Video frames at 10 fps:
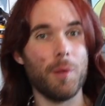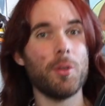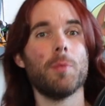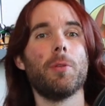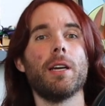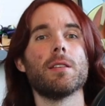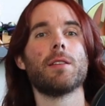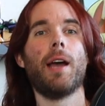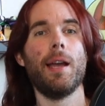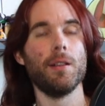I'm gonna play a
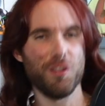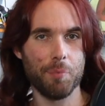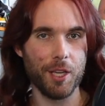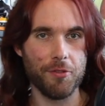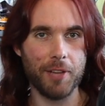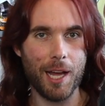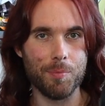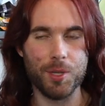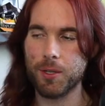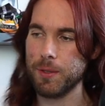scale of B flat
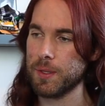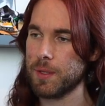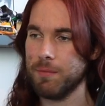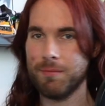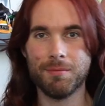because